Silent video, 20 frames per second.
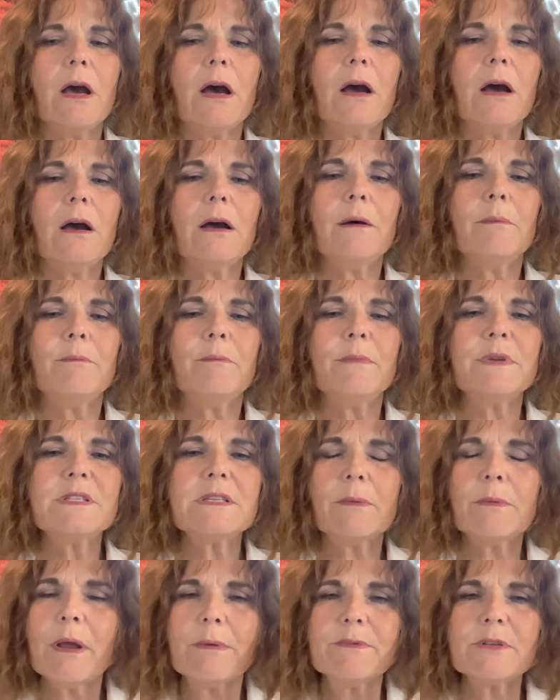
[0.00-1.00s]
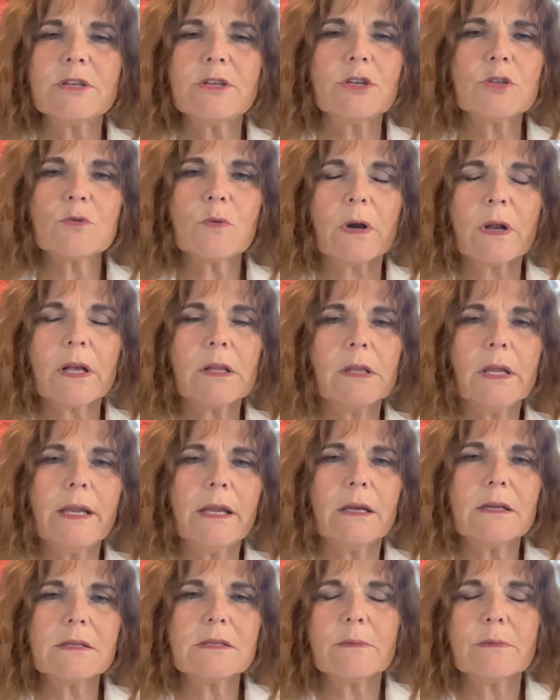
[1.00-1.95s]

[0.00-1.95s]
Sometimes they just want to clean it.